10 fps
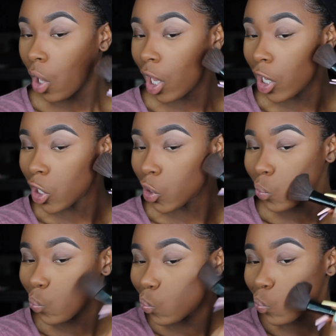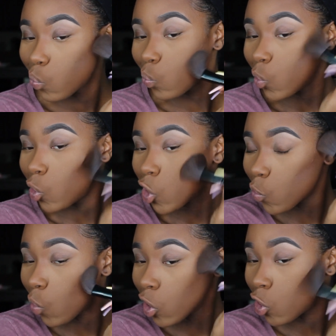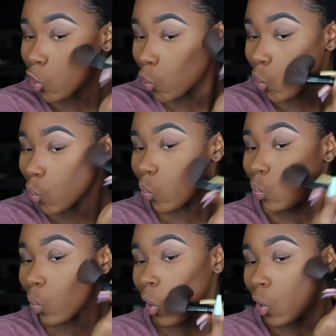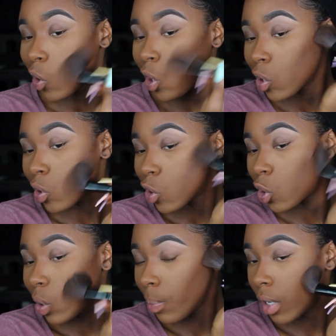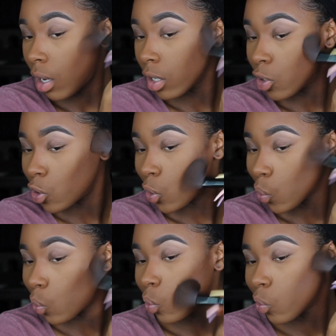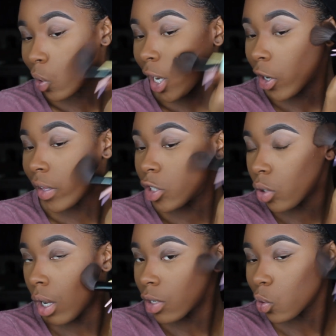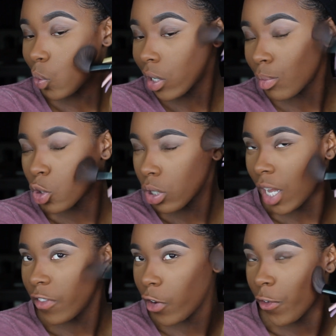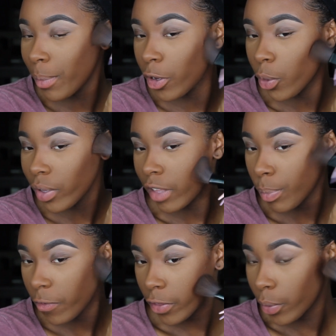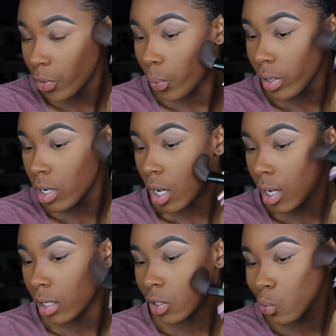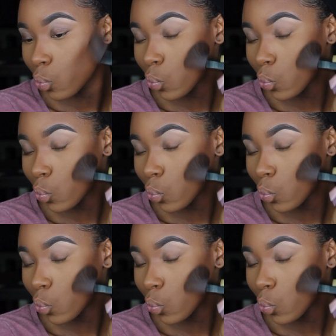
and you just want to sweep it onto the area that you contour. I'm sure a lot of you are familiar with it, but for those who are not,